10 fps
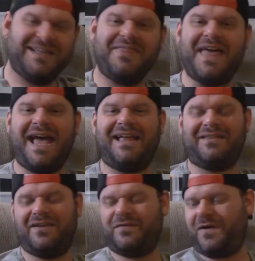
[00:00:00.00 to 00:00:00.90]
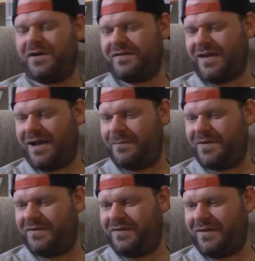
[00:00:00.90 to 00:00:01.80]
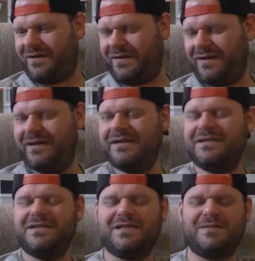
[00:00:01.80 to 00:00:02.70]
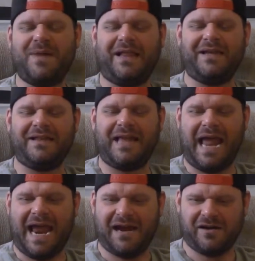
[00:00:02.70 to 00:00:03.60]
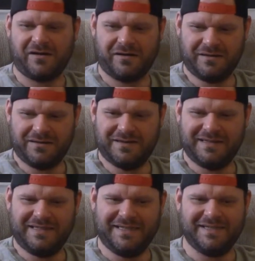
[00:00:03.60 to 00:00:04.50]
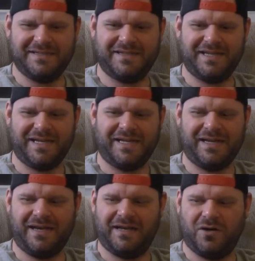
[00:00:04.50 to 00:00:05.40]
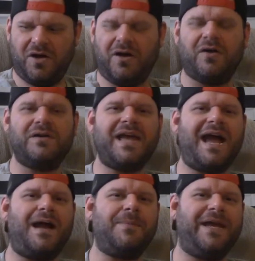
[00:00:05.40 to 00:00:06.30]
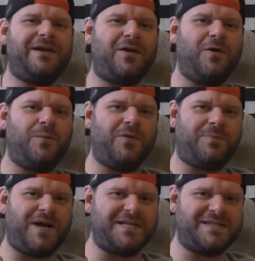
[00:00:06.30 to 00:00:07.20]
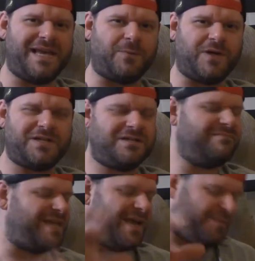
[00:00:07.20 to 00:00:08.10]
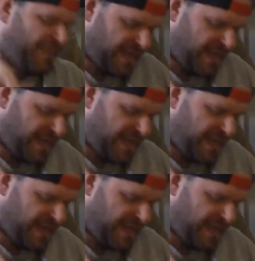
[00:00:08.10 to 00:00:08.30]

that as far as I am concerned, smelling the hair is the oh, oh yeah I made it home with my sandwich. No,